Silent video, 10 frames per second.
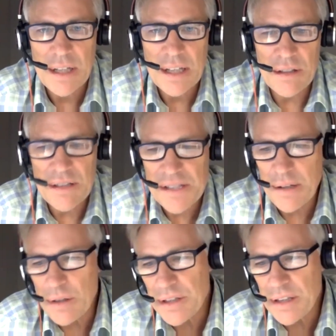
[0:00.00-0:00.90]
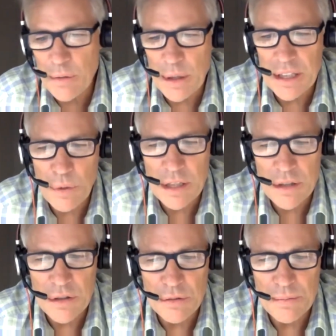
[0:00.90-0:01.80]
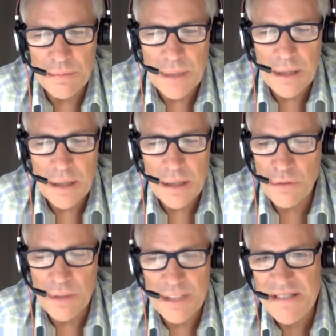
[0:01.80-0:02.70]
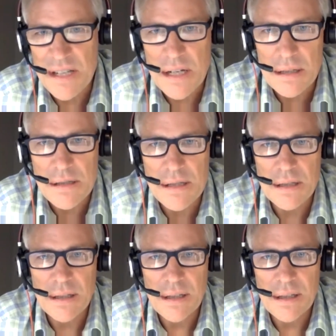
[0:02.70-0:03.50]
you can say, I'll tell you what, we could do 26.